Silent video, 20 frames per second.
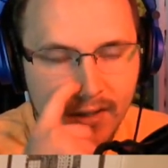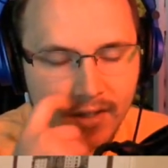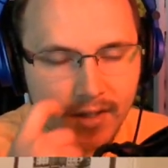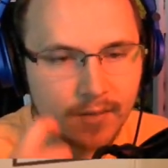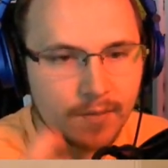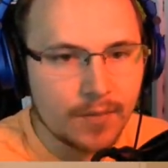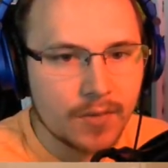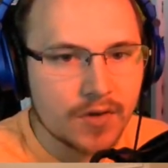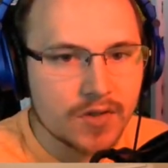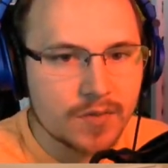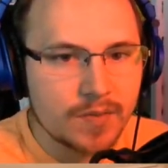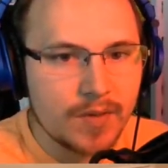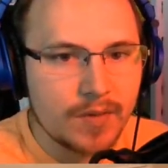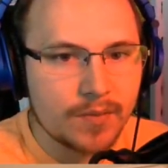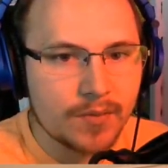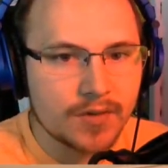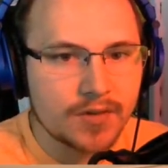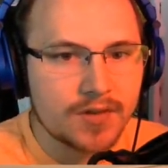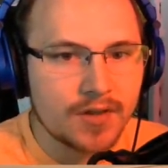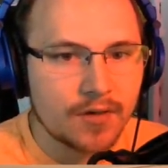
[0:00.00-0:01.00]
Like, most
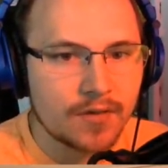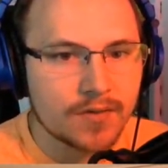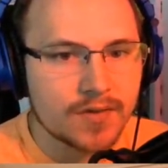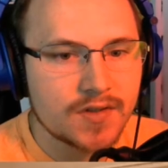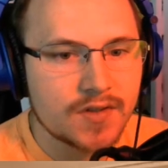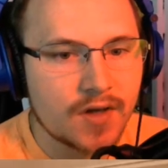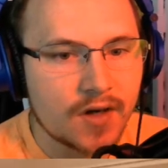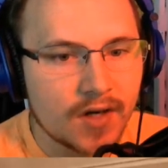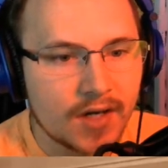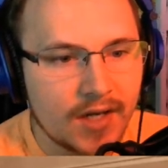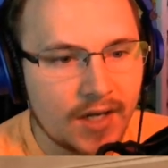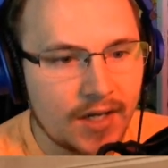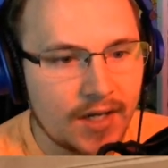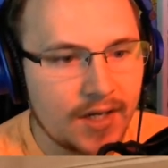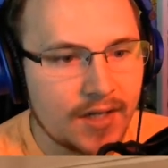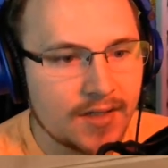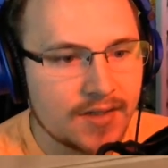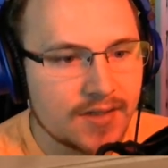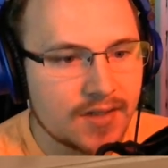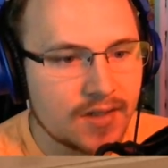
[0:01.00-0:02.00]
people don't start
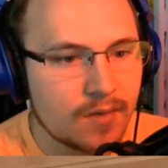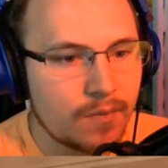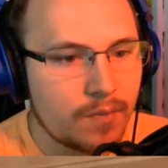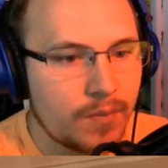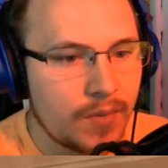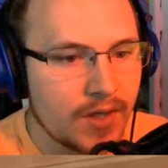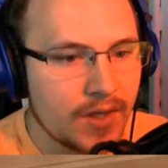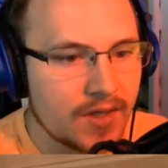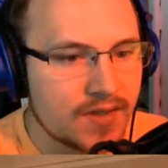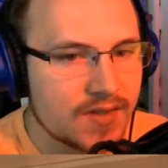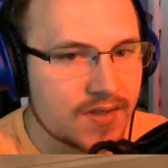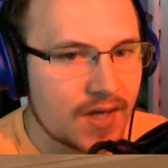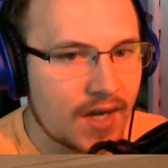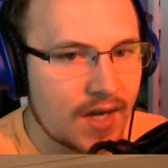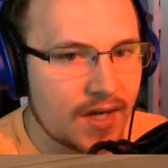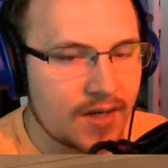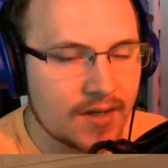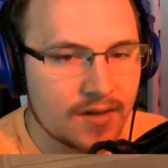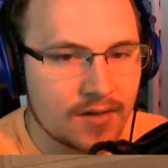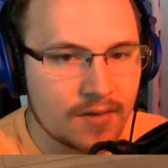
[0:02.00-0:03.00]
getting into the big
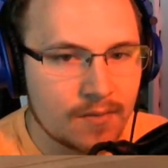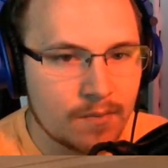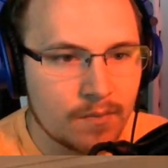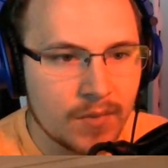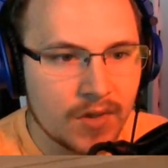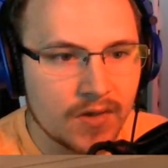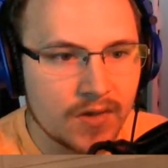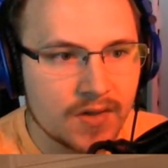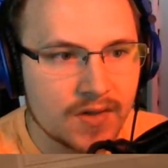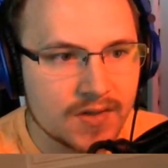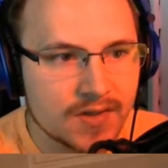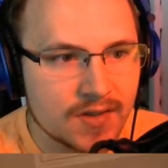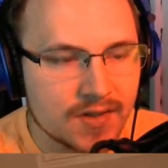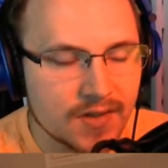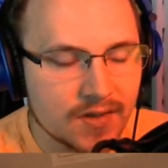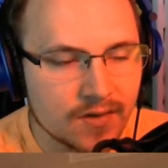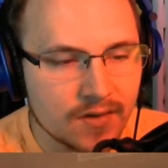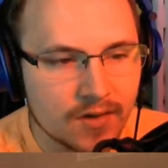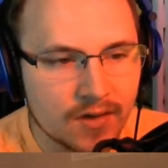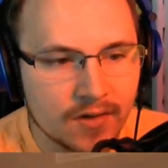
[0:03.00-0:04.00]
side, into the millions,
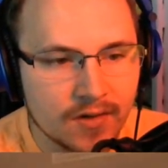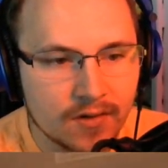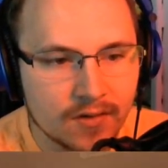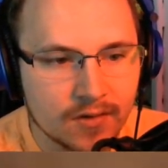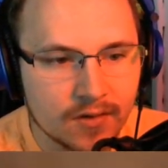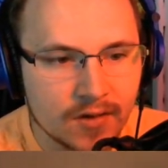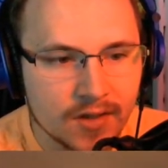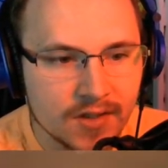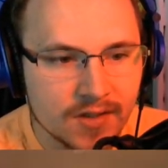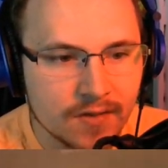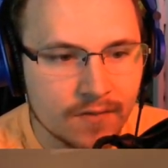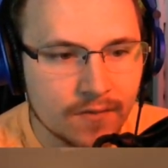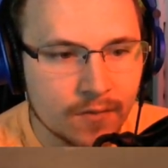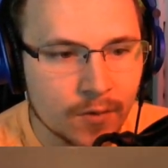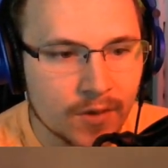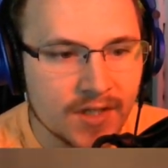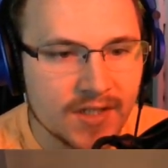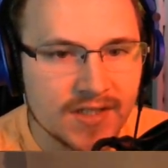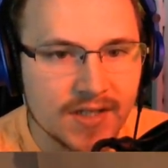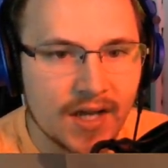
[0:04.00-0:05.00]
until they're in their 30s and
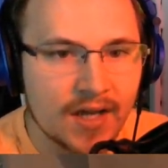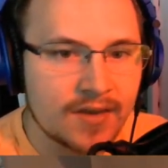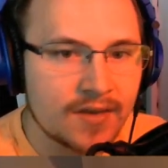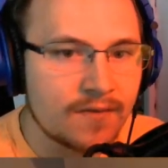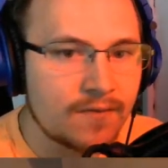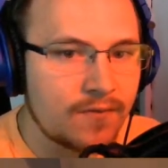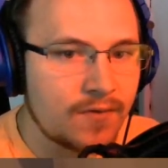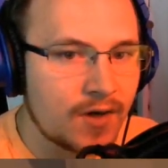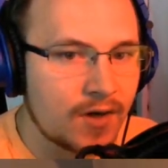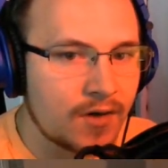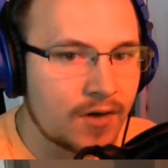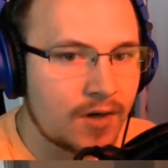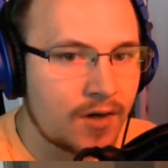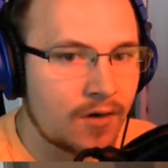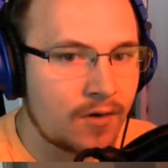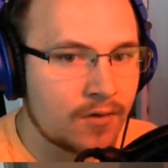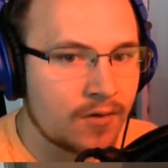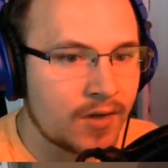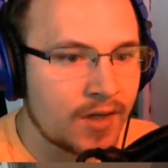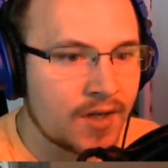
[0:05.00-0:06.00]
40s at the very
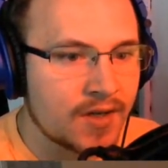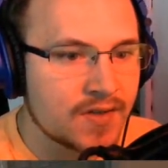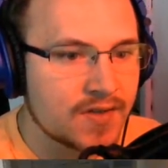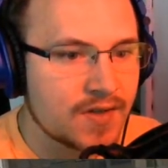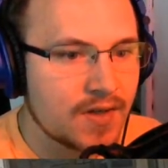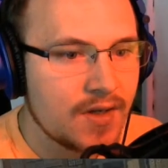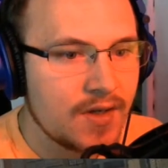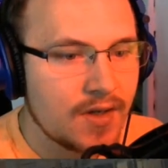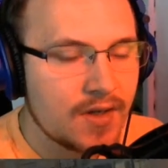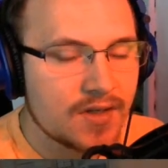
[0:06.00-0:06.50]
earliest.